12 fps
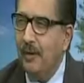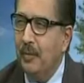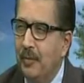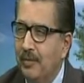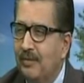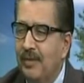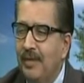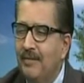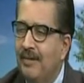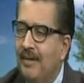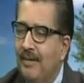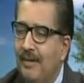me
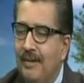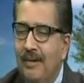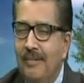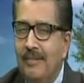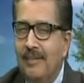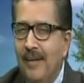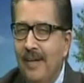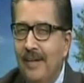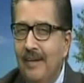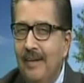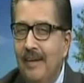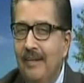sidetrack
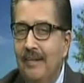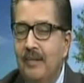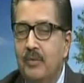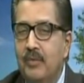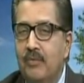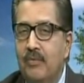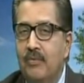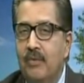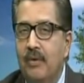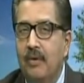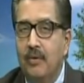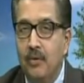slightly in terms
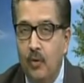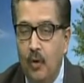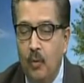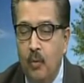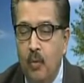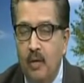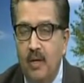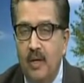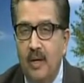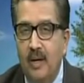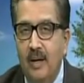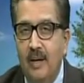of your book
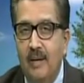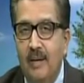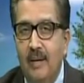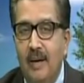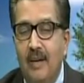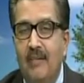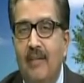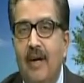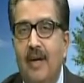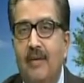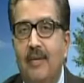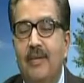and the kind of
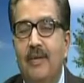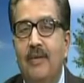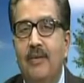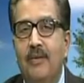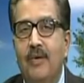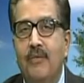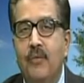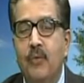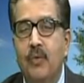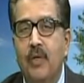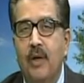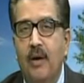language that you have
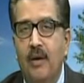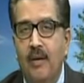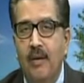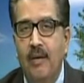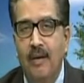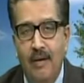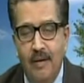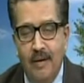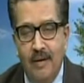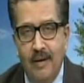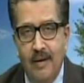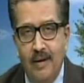used, and
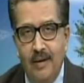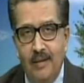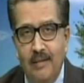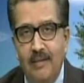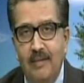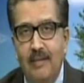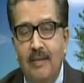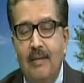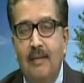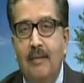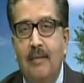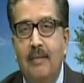
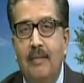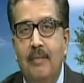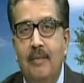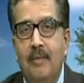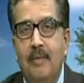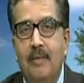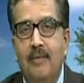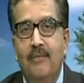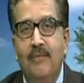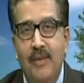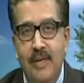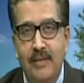it
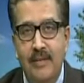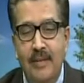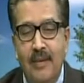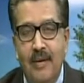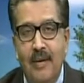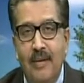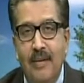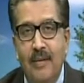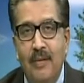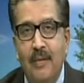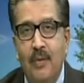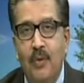feels like
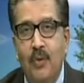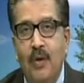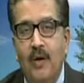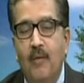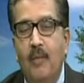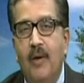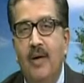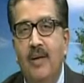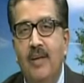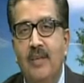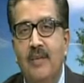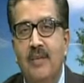you have
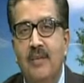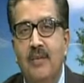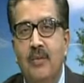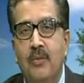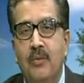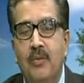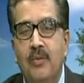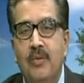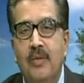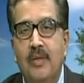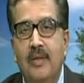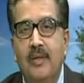managed
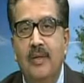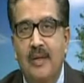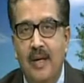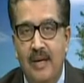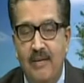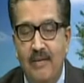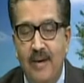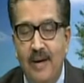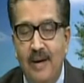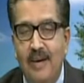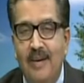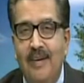to
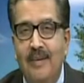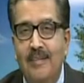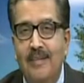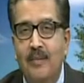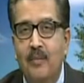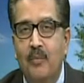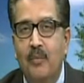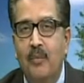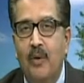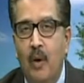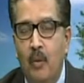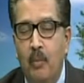convey some
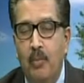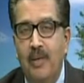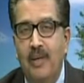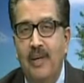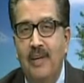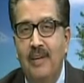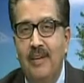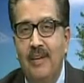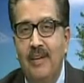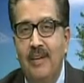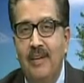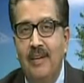
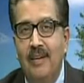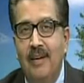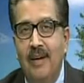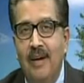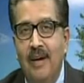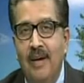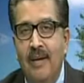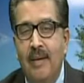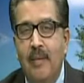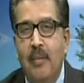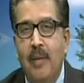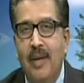complicated
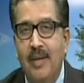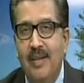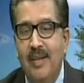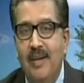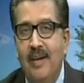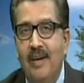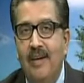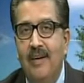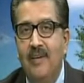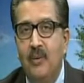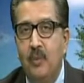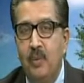and multi-layered
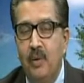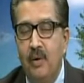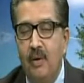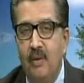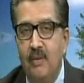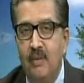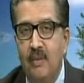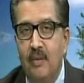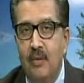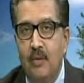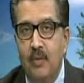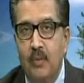
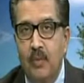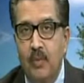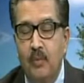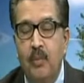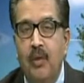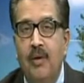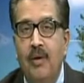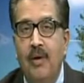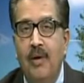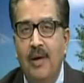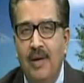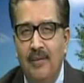experiences of people
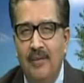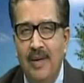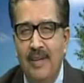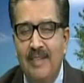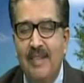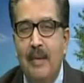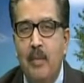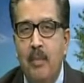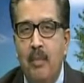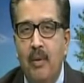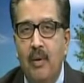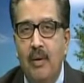in a very
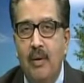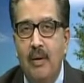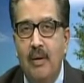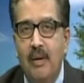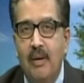simple,